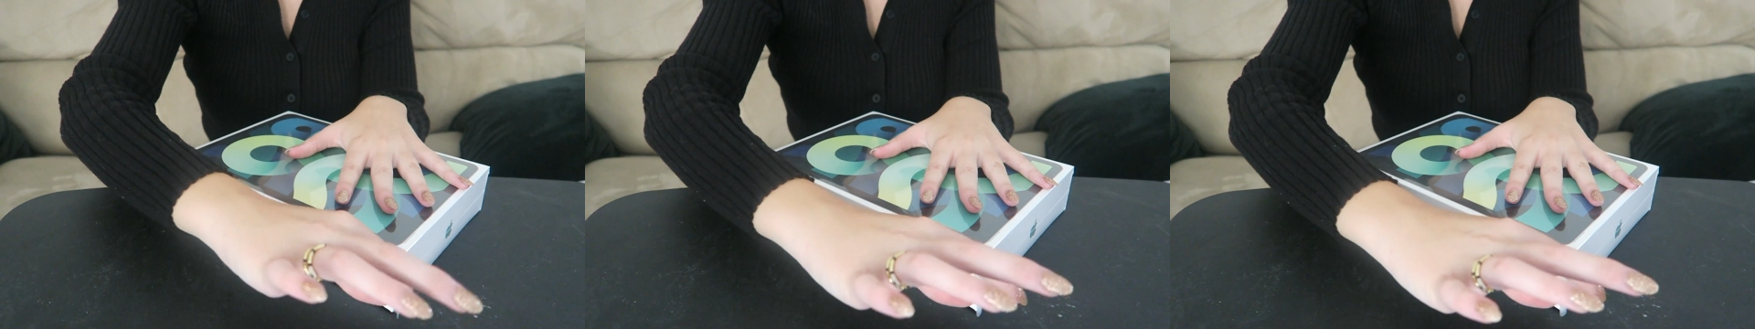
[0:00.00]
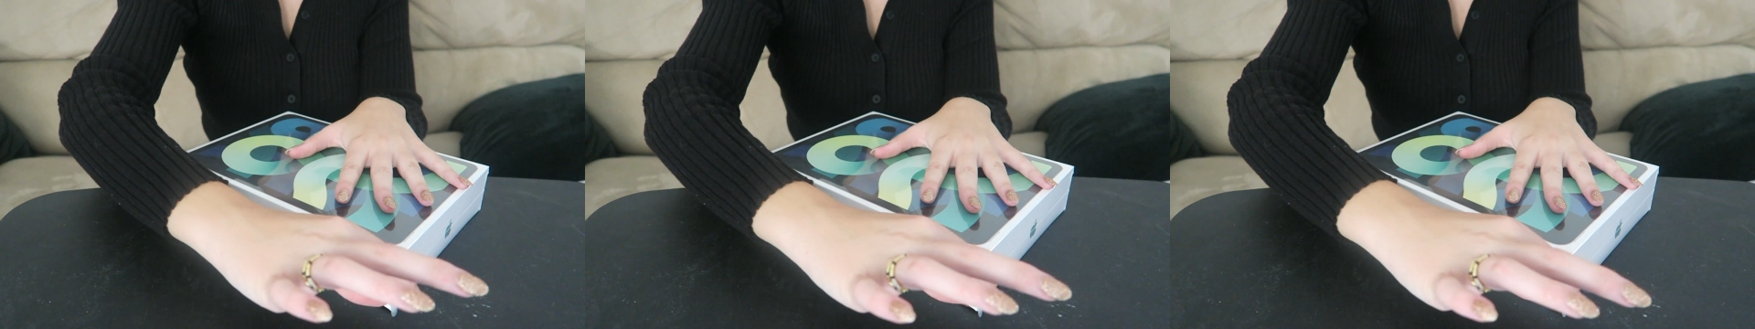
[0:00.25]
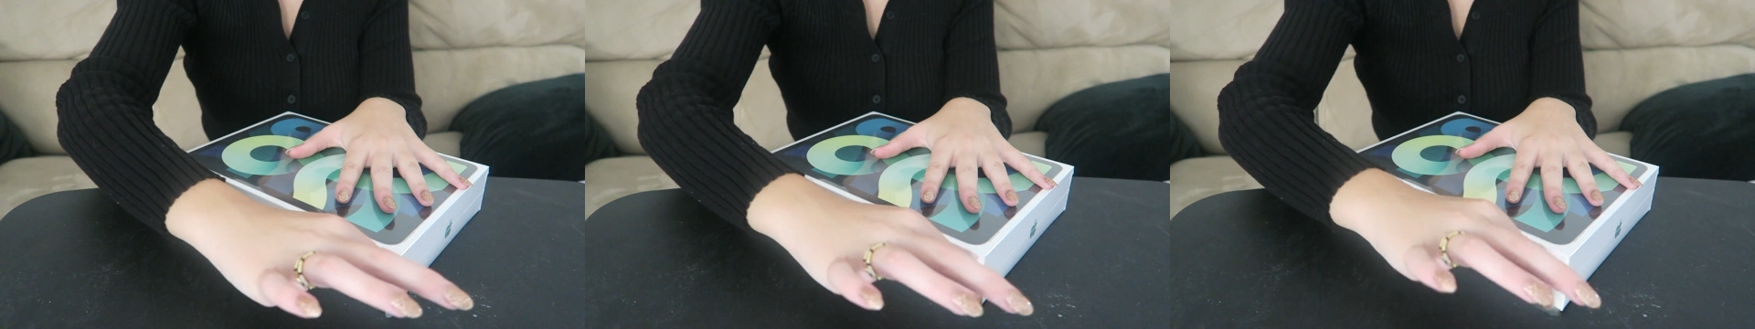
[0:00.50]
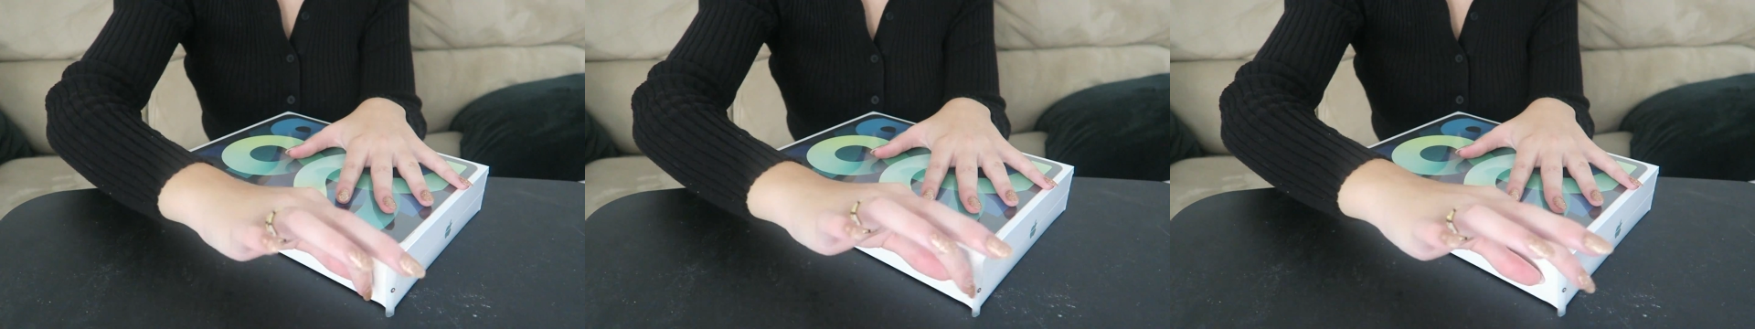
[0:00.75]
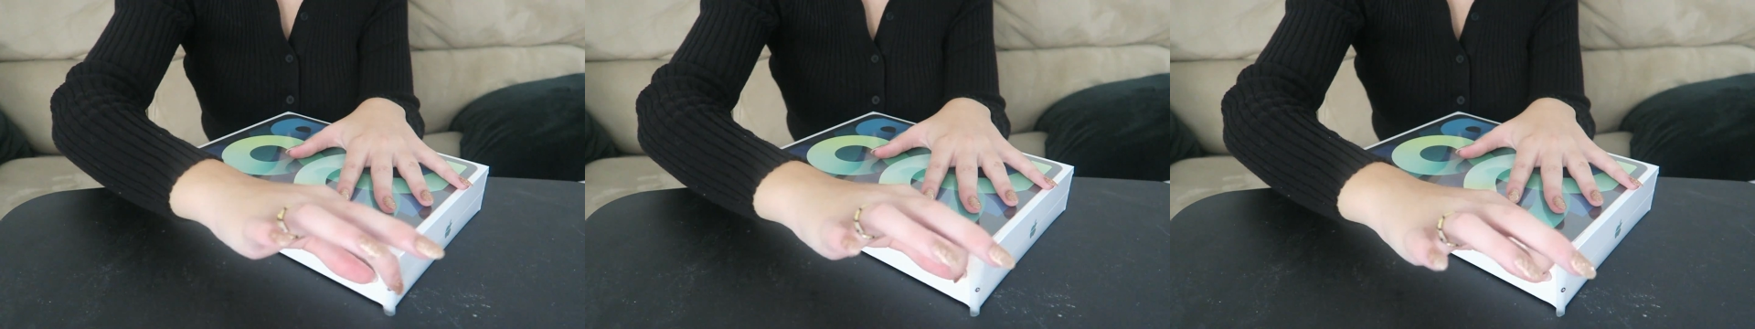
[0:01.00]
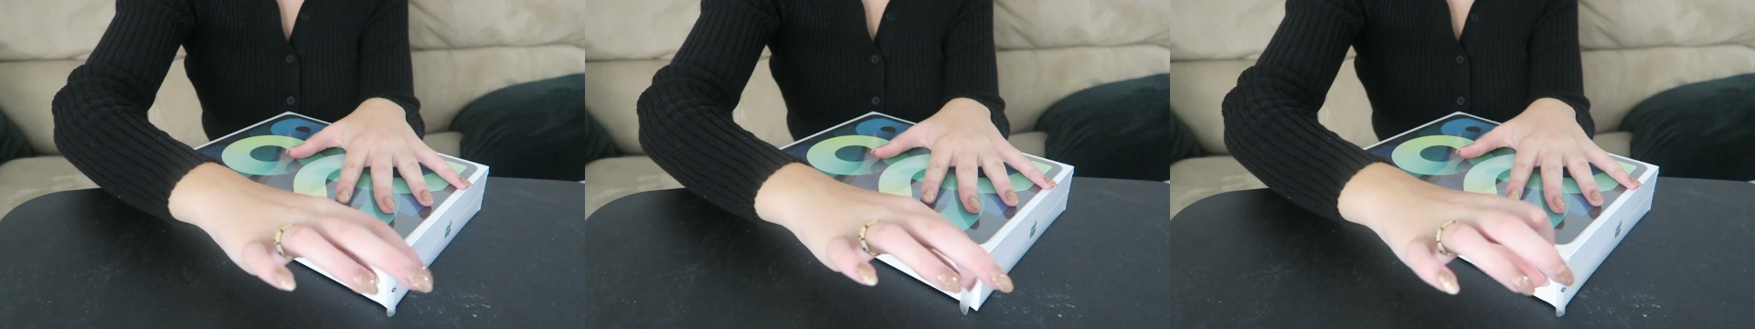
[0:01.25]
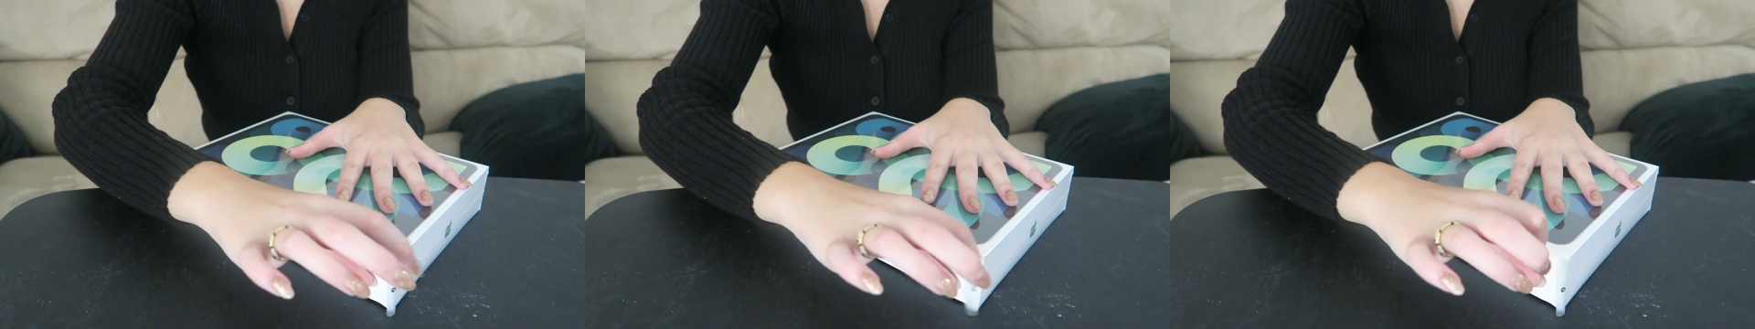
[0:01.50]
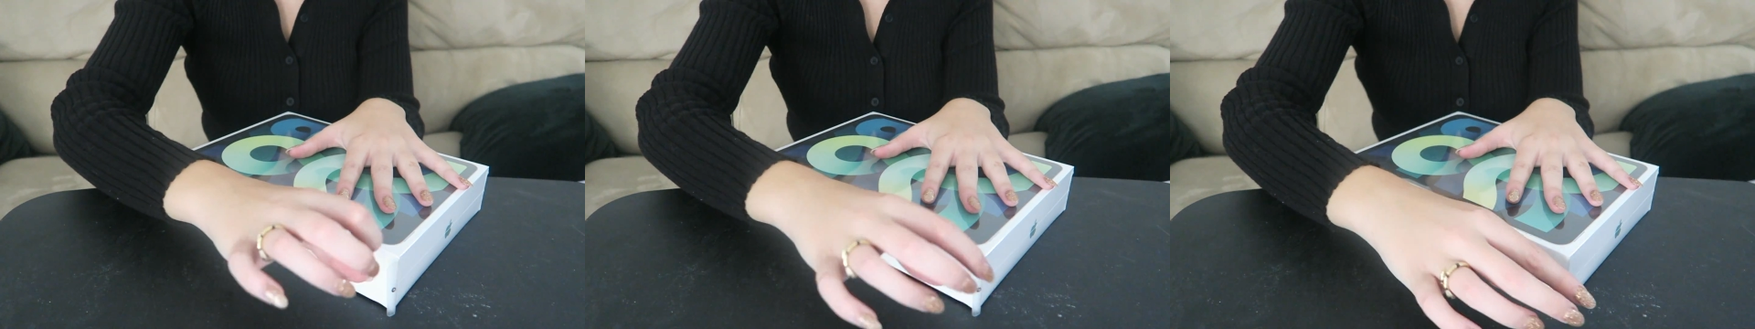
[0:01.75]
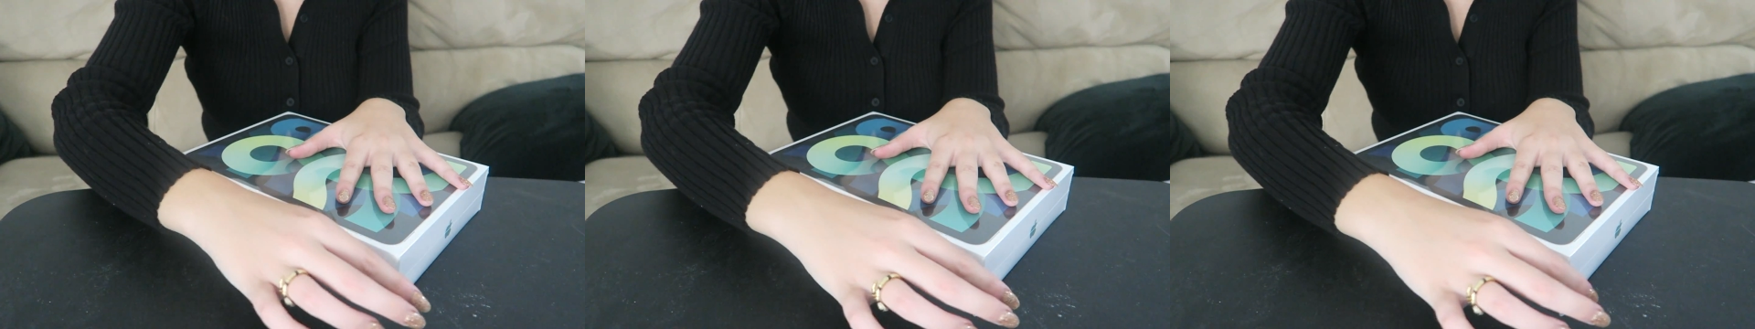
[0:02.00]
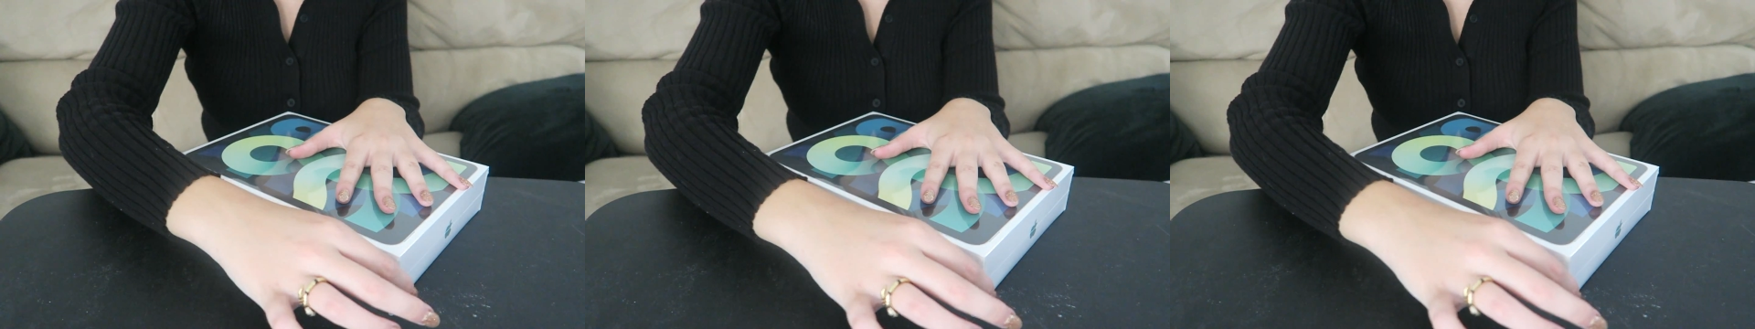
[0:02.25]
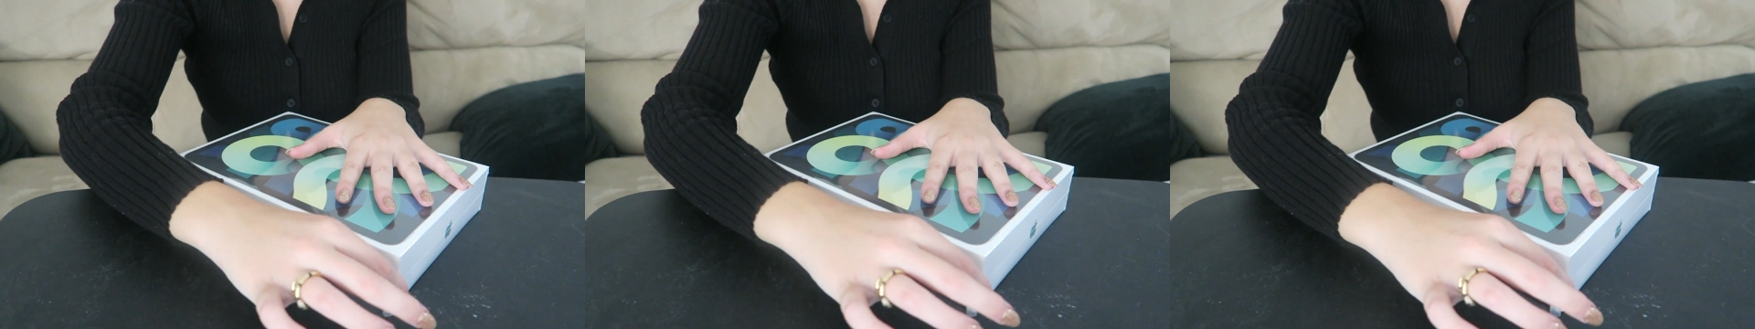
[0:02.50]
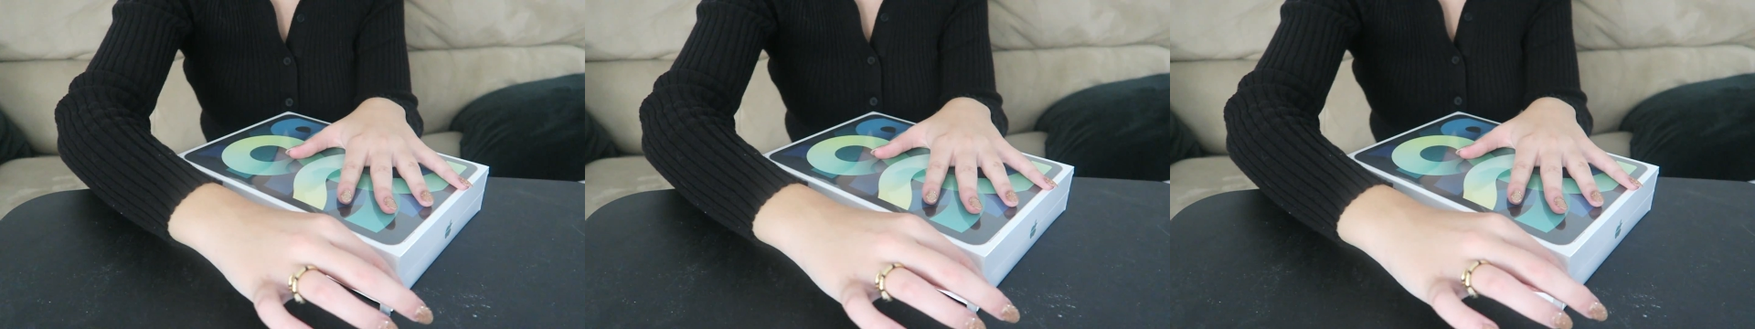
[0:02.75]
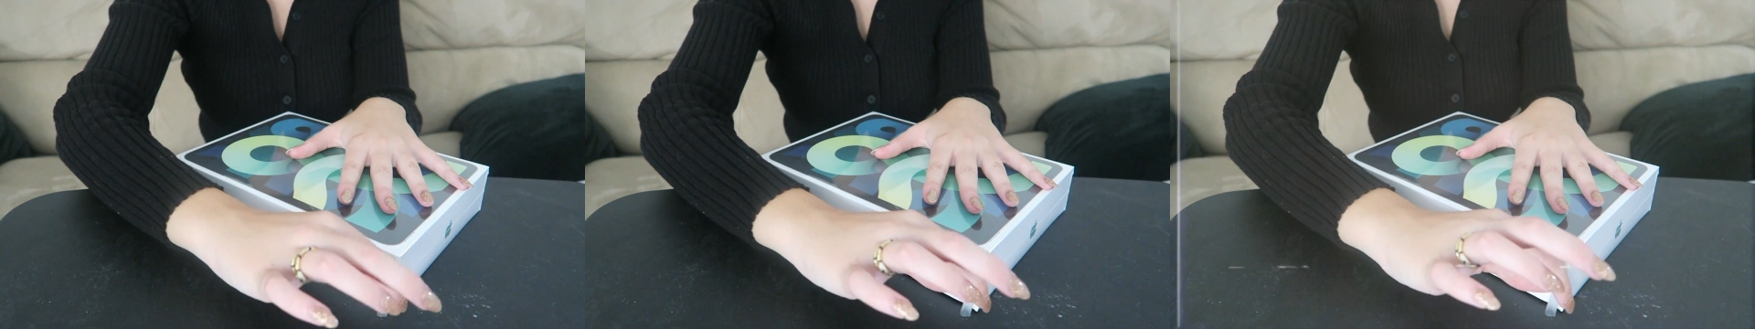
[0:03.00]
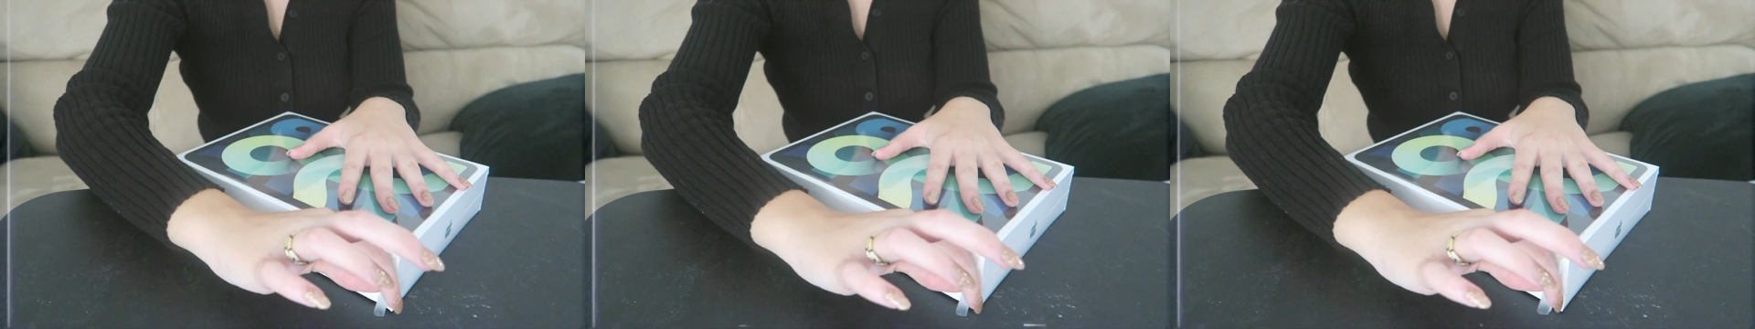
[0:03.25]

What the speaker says: Nobody's mouth can be seen.